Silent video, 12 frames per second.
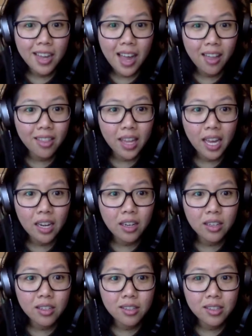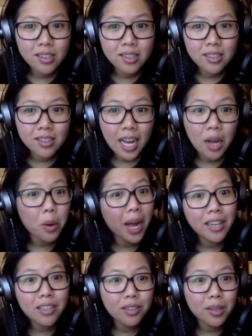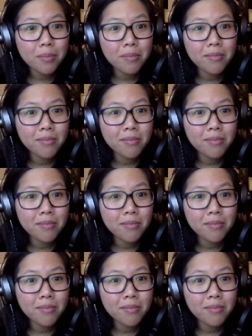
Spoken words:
And then I will answer them.